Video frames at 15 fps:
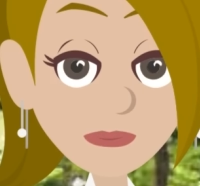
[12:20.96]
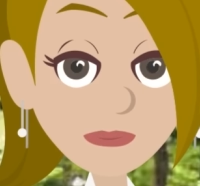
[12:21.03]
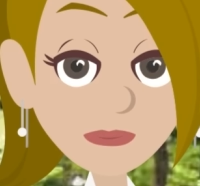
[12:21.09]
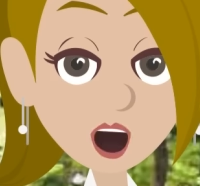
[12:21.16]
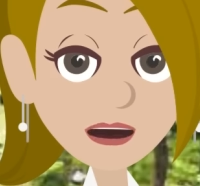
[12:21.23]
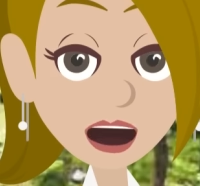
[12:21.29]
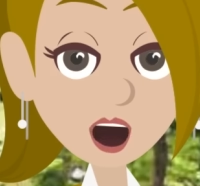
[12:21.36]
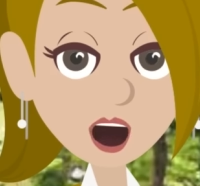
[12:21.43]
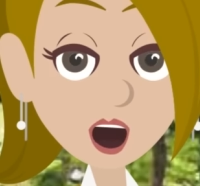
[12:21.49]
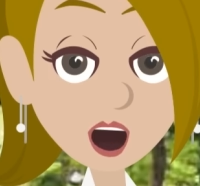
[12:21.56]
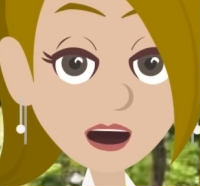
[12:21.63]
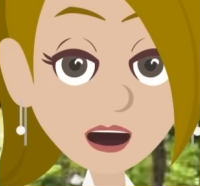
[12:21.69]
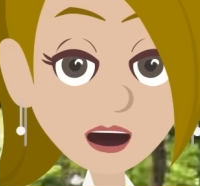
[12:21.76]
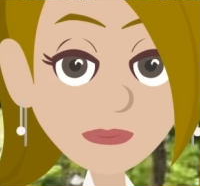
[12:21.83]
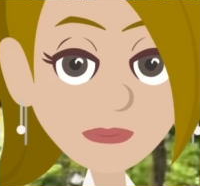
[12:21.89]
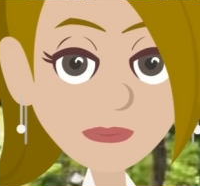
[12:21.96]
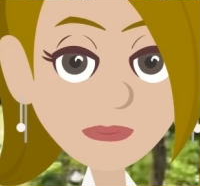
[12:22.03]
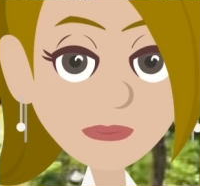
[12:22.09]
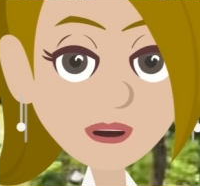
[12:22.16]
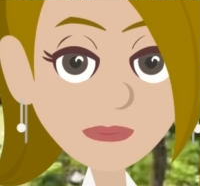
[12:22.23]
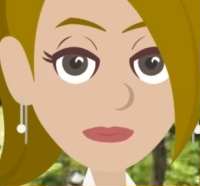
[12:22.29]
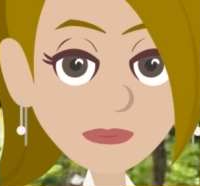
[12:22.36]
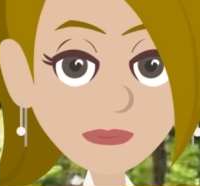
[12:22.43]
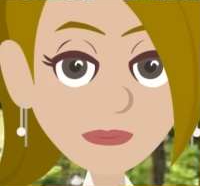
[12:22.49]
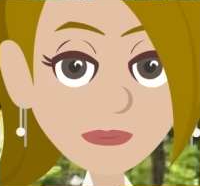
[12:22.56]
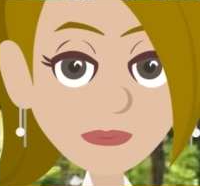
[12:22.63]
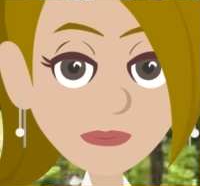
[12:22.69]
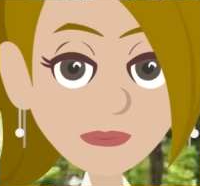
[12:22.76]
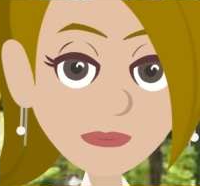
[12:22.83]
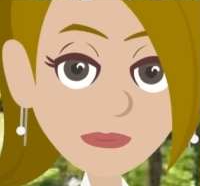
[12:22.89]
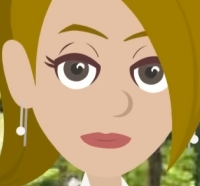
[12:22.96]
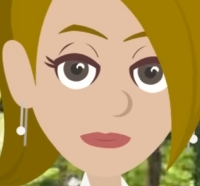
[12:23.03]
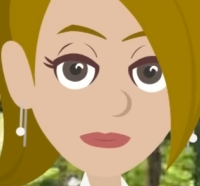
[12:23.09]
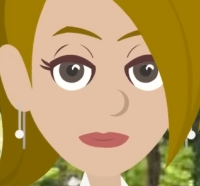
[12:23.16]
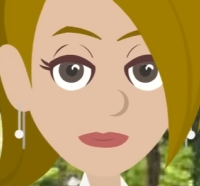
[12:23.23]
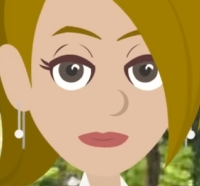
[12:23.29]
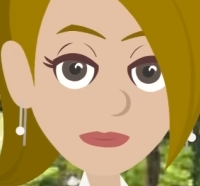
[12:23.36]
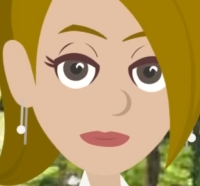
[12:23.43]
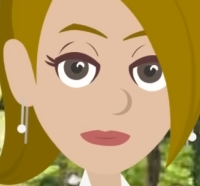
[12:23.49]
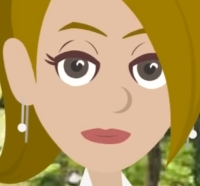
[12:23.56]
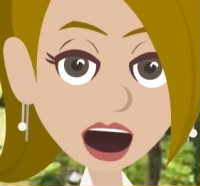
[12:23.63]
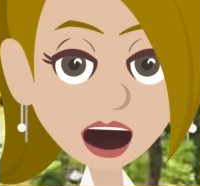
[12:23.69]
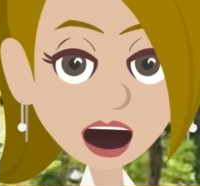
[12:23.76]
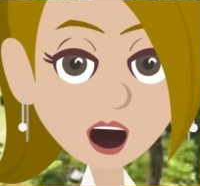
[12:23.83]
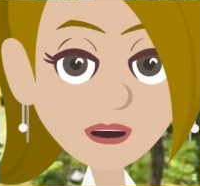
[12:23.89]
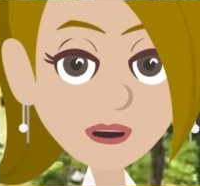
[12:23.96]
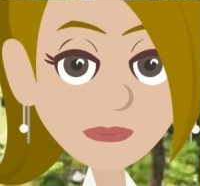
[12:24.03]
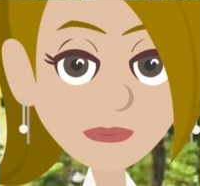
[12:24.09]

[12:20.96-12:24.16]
You're really going to like this. So,